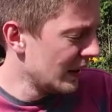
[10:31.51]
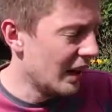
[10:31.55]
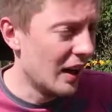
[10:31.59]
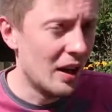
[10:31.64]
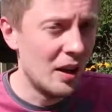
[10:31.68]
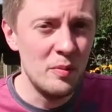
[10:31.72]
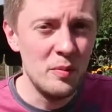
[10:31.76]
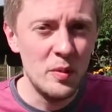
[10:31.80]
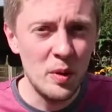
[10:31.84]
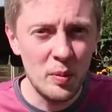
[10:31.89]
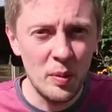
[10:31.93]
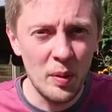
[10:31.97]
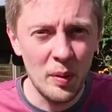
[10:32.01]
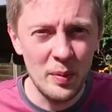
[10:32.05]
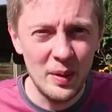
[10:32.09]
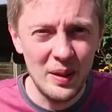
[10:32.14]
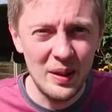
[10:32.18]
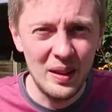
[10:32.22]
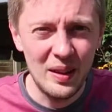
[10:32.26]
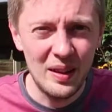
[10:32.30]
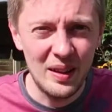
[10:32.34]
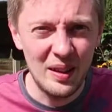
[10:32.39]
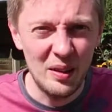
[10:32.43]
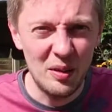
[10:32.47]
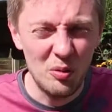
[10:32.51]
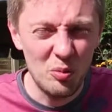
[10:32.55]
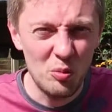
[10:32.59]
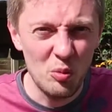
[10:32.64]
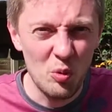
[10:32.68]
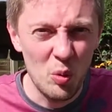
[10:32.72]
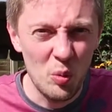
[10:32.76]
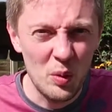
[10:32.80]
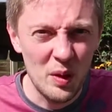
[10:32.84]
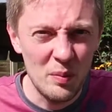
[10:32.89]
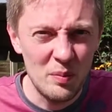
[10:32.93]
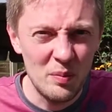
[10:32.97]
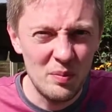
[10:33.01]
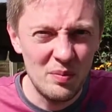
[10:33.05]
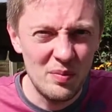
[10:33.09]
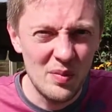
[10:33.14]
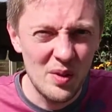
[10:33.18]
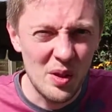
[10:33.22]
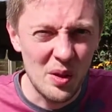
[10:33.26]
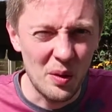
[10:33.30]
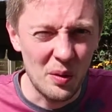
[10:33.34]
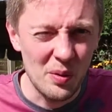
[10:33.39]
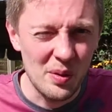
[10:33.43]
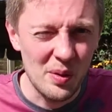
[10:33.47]
You'll probably look at walking
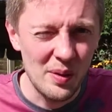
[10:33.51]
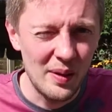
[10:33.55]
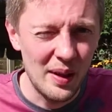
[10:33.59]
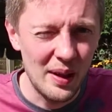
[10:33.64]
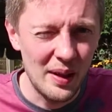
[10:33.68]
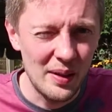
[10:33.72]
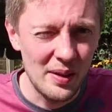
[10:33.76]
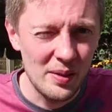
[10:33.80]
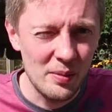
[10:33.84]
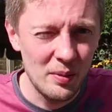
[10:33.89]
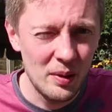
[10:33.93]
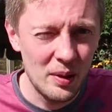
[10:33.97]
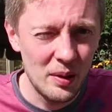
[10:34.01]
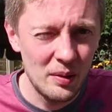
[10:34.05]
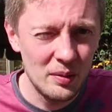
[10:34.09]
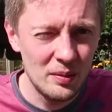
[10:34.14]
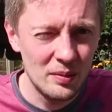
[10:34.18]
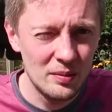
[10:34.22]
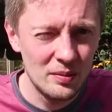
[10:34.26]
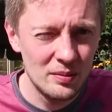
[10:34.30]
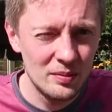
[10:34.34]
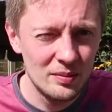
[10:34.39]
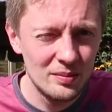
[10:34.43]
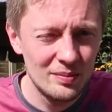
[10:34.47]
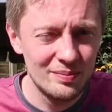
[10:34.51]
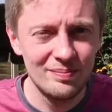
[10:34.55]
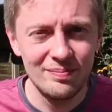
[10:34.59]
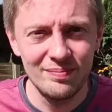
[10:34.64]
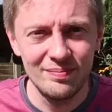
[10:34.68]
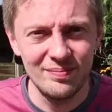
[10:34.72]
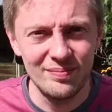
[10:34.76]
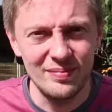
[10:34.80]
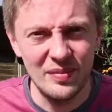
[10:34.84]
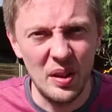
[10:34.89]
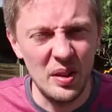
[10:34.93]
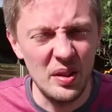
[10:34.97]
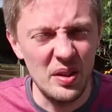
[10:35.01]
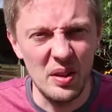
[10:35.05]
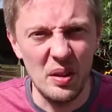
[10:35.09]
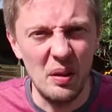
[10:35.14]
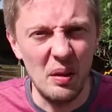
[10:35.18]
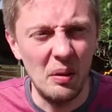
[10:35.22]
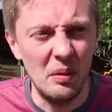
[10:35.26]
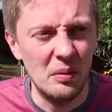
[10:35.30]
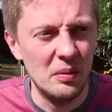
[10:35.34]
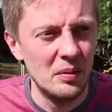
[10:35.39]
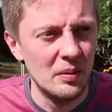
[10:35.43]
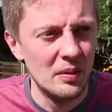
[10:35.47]
socks with that as well. I
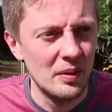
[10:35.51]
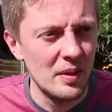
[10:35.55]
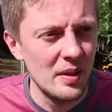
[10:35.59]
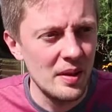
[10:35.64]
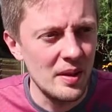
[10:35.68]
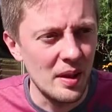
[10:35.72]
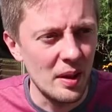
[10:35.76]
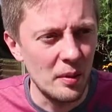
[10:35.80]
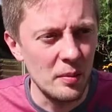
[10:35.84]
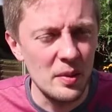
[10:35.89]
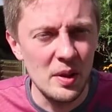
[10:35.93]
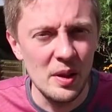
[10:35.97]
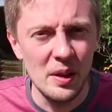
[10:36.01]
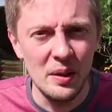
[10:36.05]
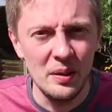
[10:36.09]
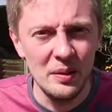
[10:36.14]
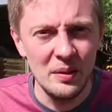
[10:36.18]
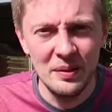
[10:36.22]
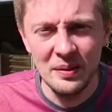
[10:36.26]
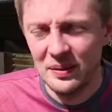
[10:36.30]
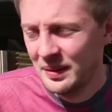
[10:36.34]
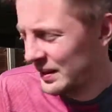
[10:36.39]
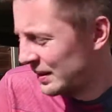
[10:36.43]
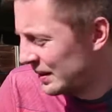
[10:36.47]
don't know, it's up to you.